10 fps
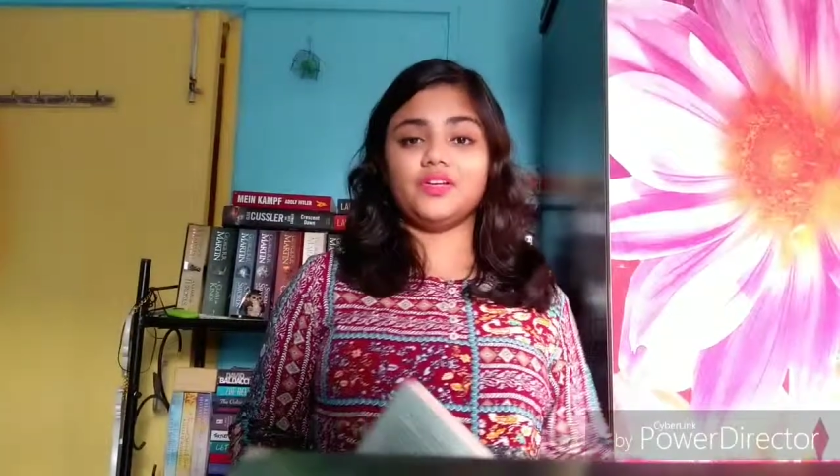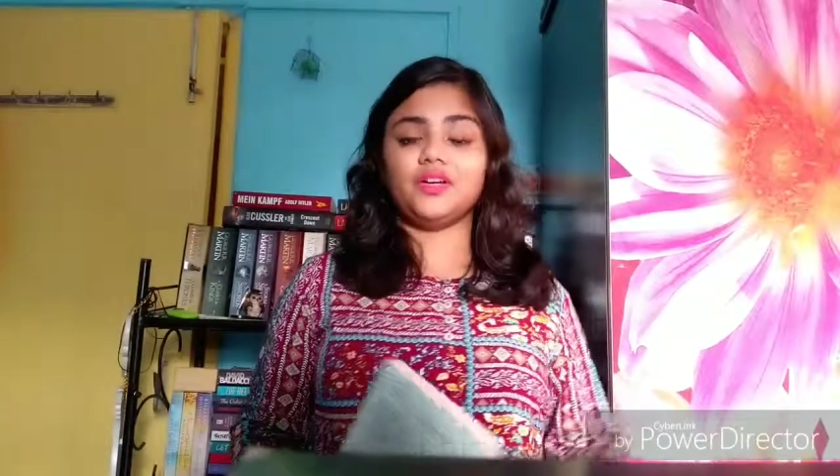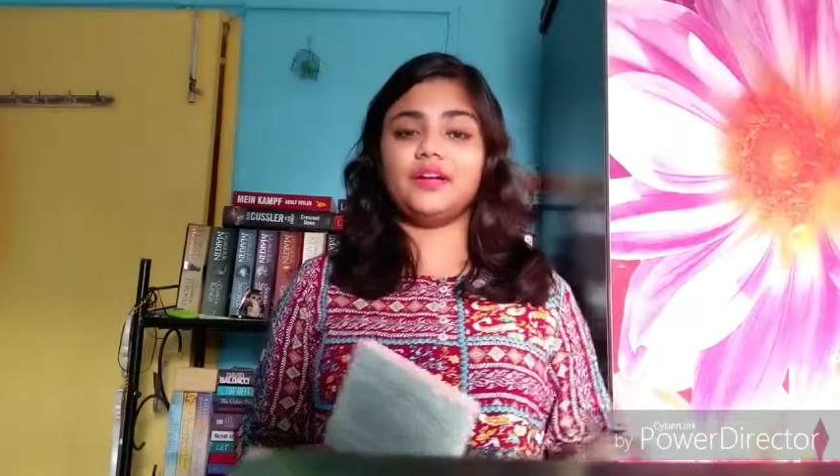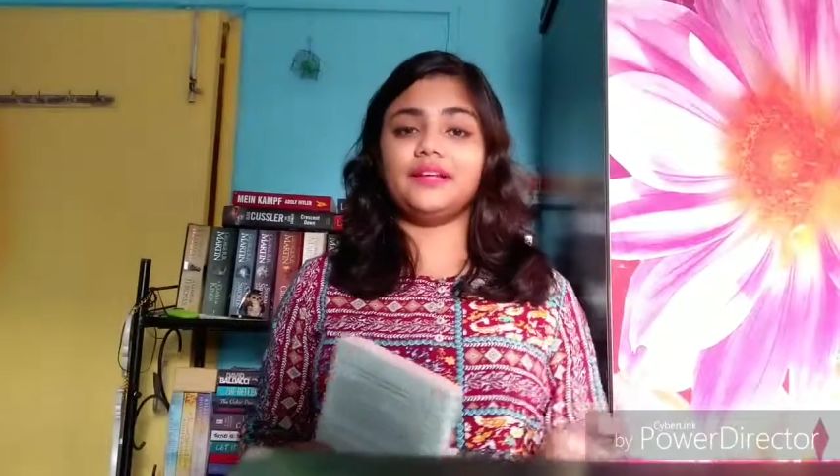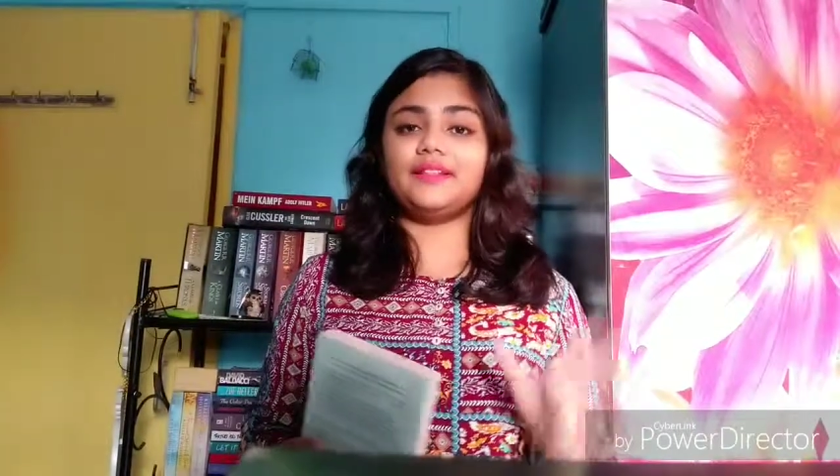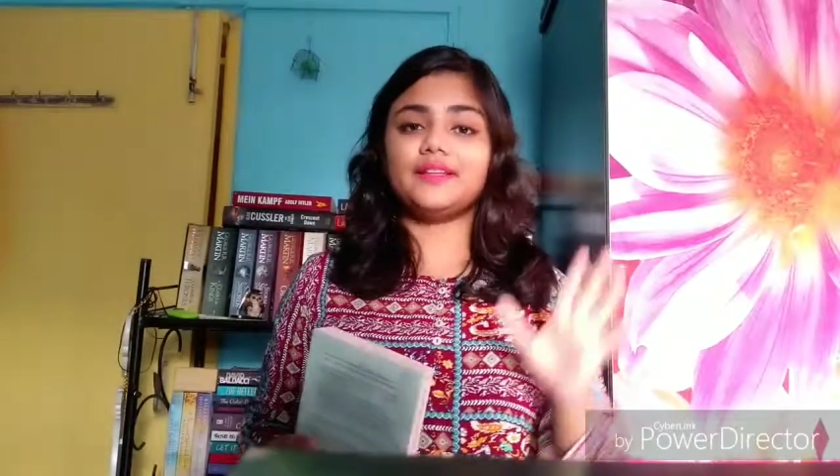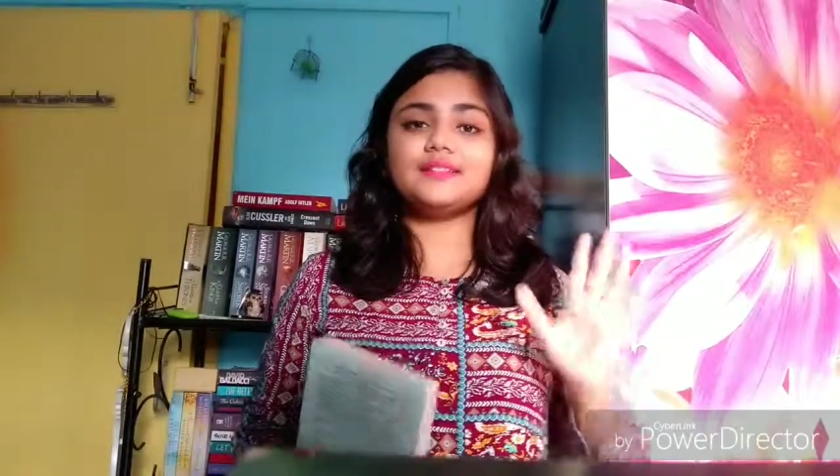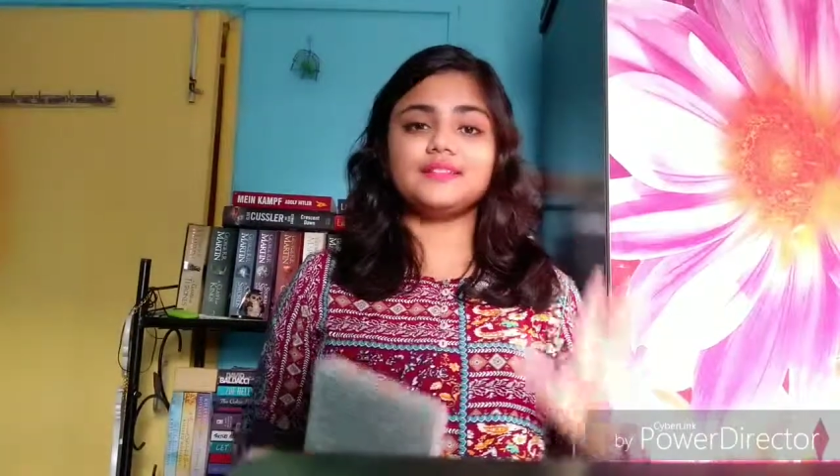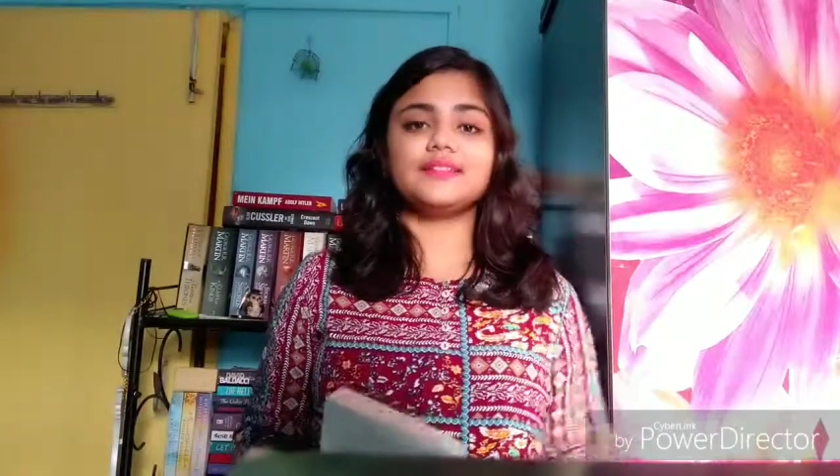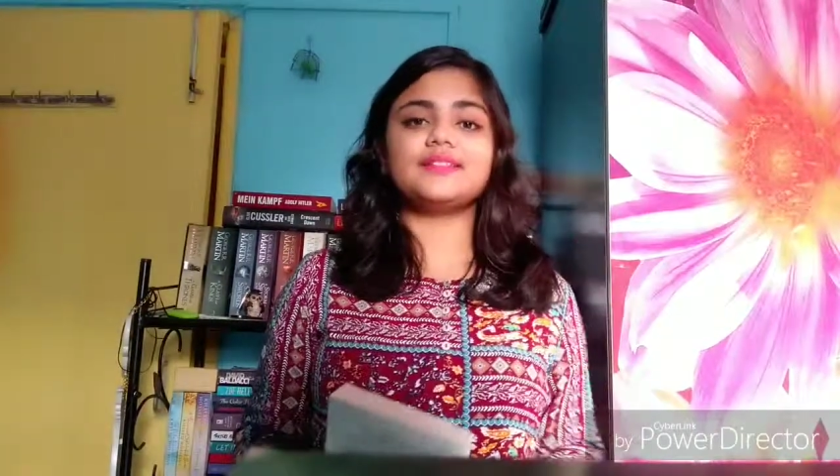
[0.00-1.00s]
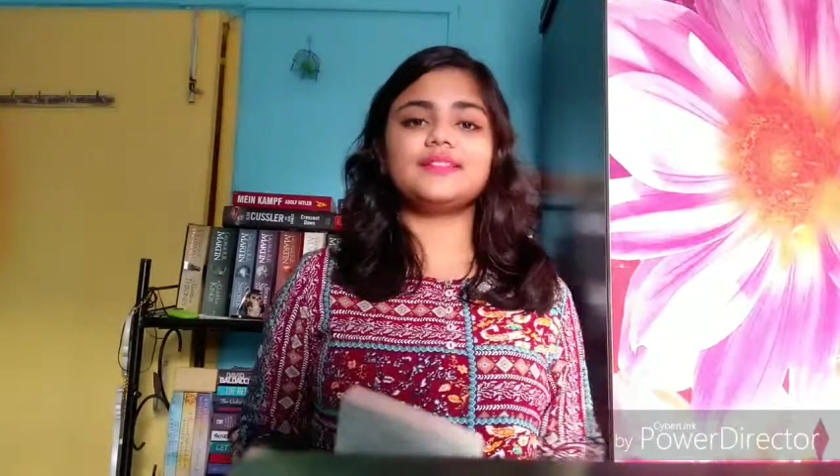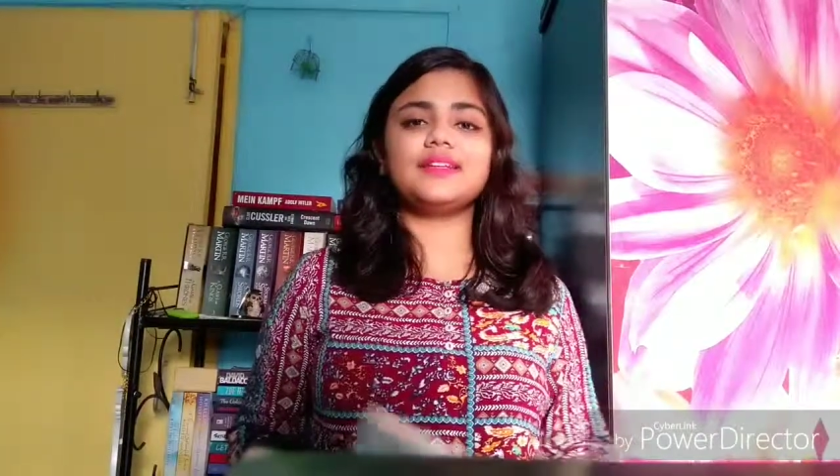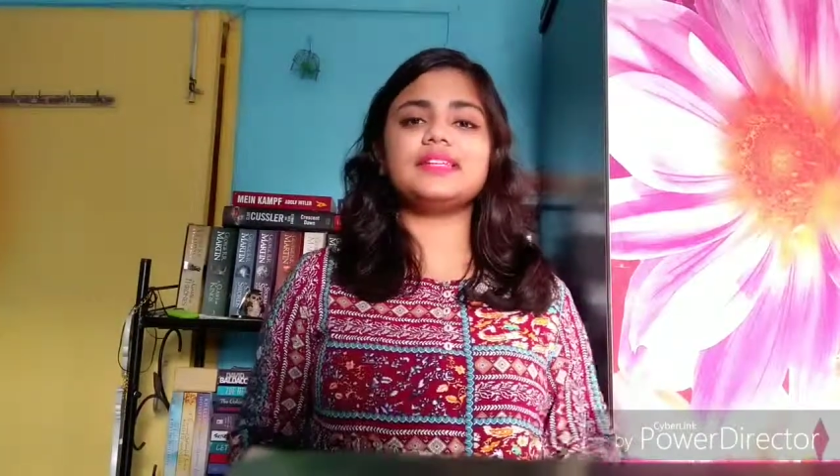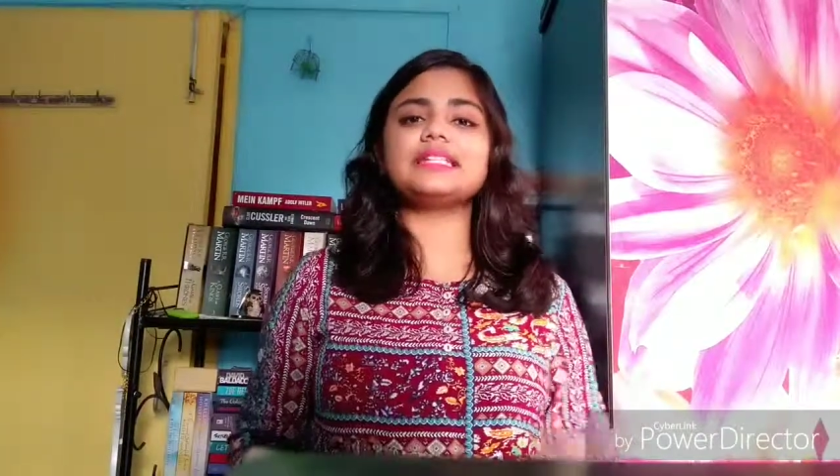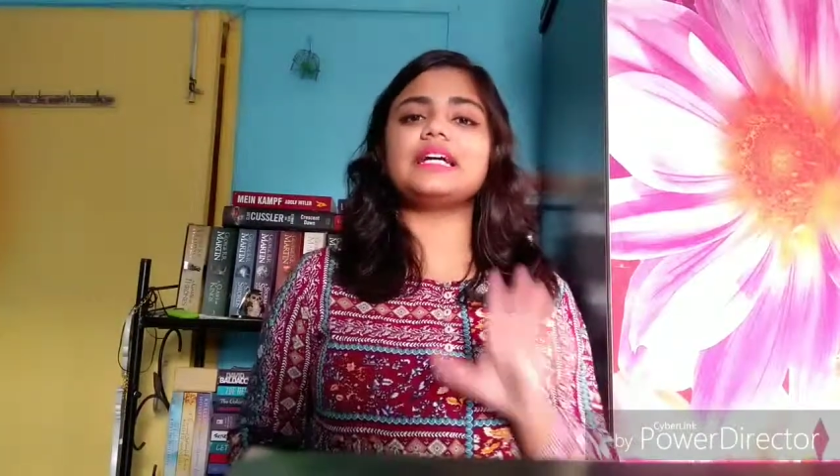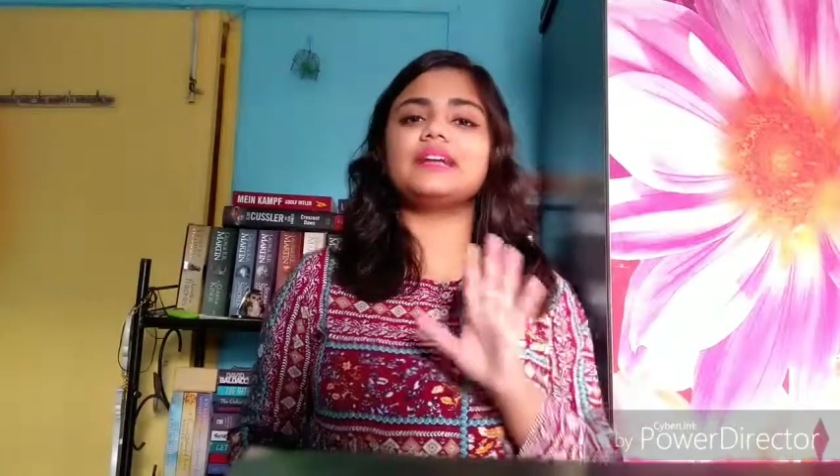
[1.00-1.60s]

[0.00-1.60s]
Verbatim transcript: here in this list is